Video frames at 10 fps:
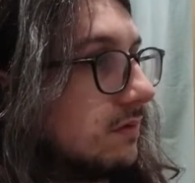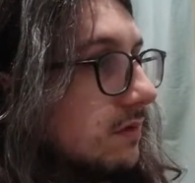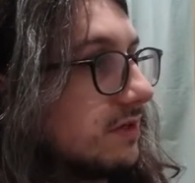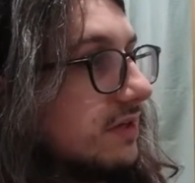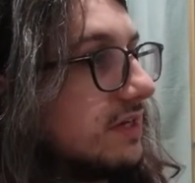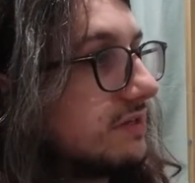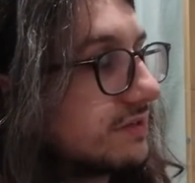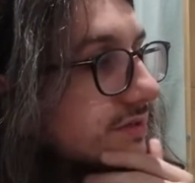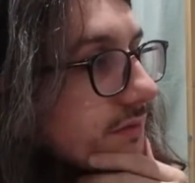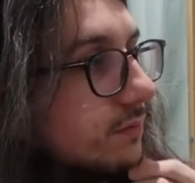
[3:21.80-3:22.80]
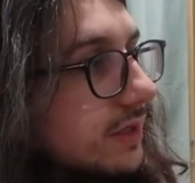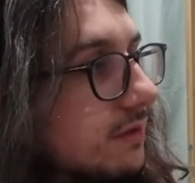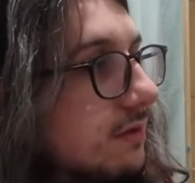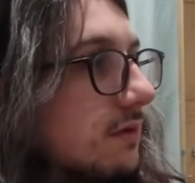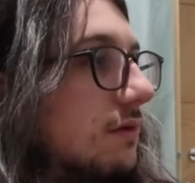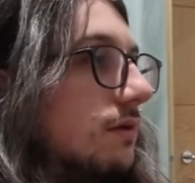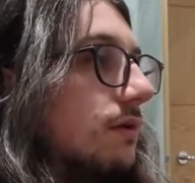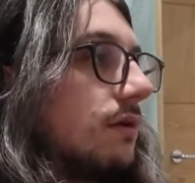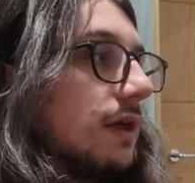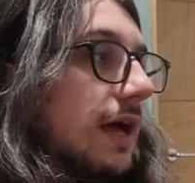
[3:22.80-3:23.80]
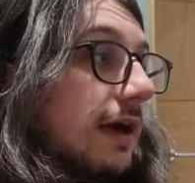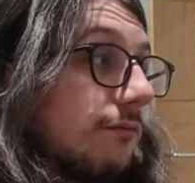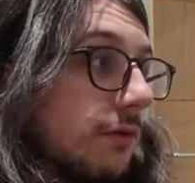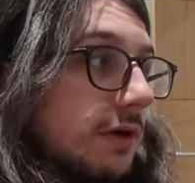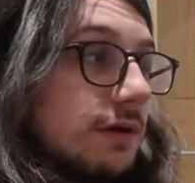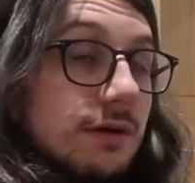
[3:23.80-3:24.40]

So this will, every,